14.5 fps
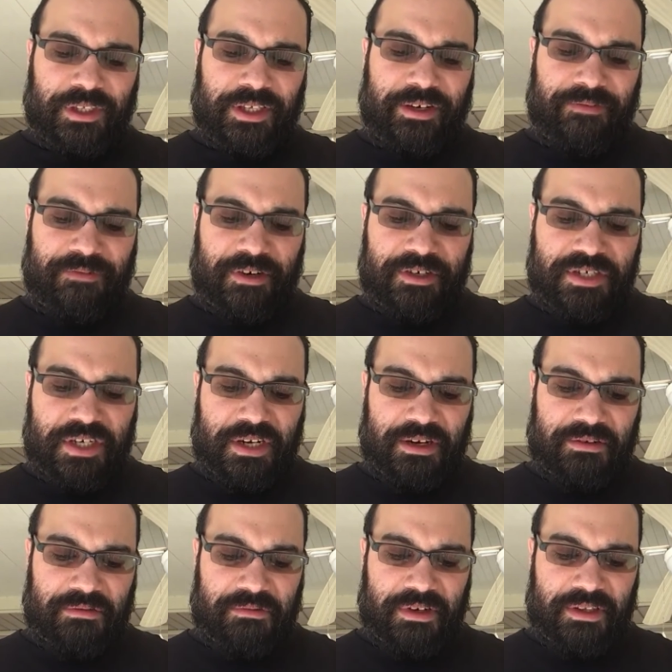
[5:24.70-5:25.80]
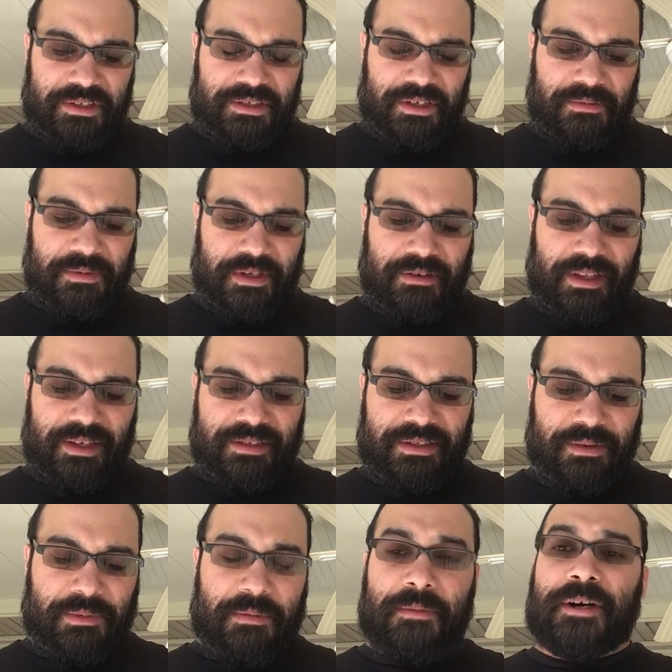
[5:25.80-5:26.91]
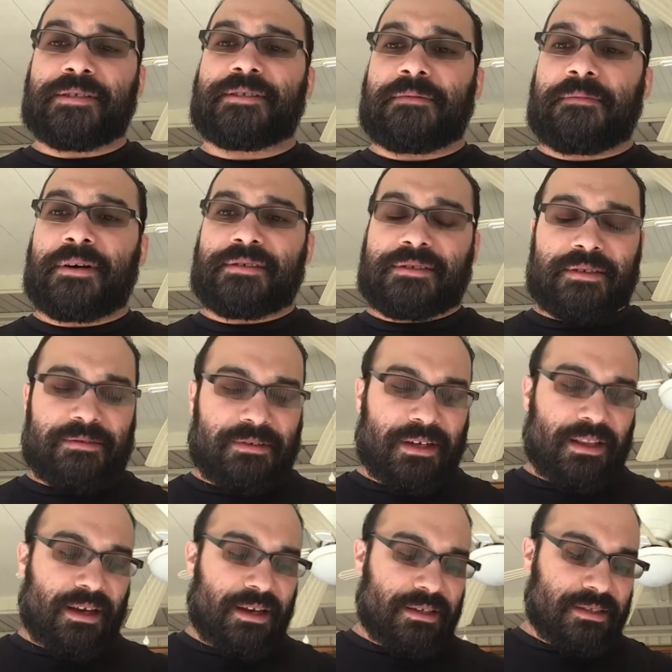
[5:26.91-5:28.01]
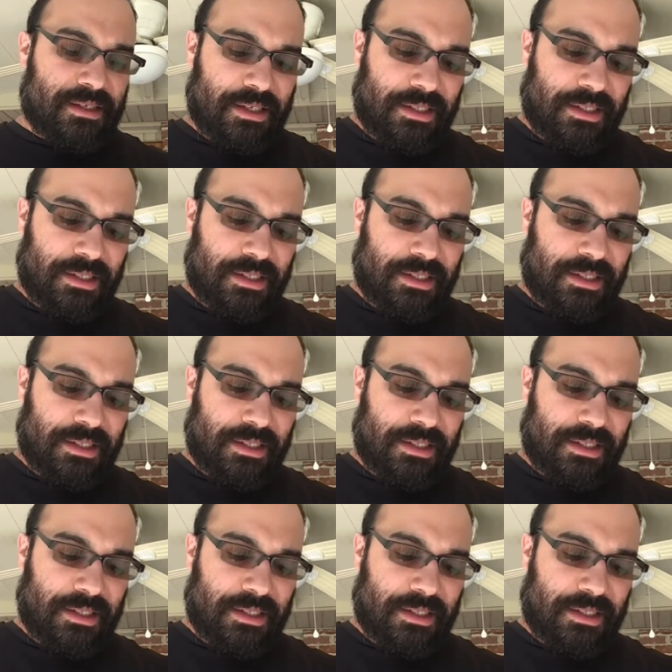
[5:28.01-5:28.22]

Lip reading: the first year really took me to realize. It took me months and months to realize.